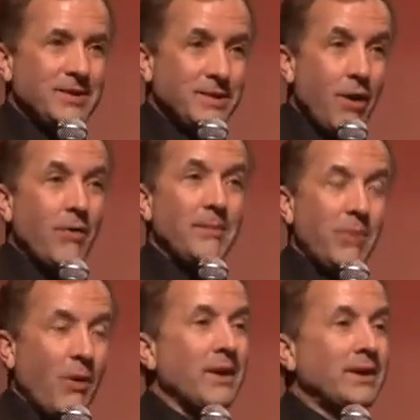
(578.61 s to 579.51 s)
so
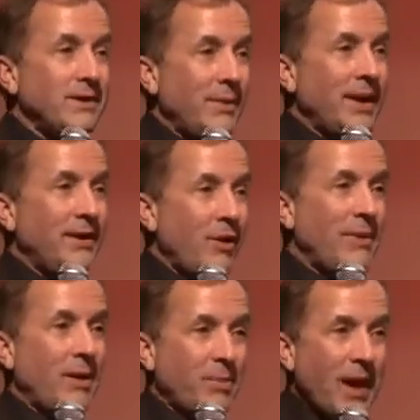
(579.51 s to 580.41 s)
important you win a
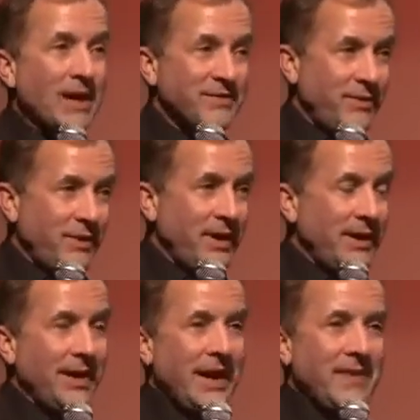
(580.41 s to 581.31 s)
Nobel Prize for
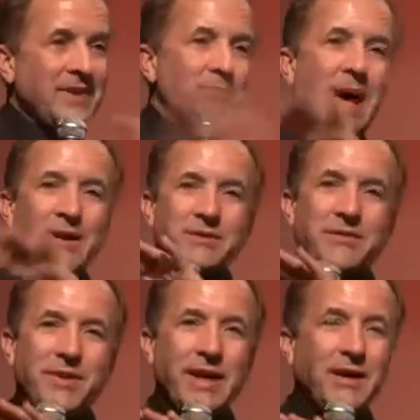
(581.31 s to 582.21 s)
it, and these
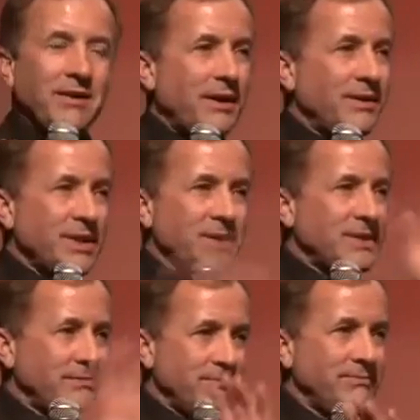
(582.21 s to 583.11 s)
patterns over here that are
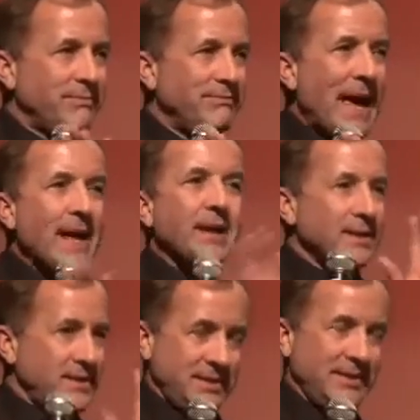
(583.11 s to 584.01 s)
just
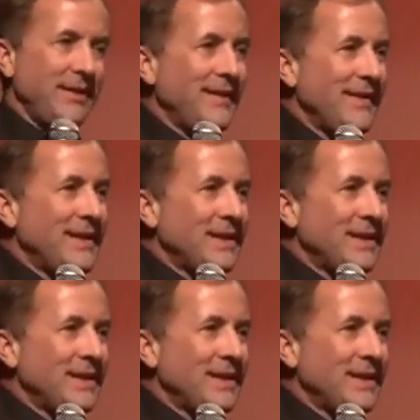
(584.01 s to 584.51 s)
madness.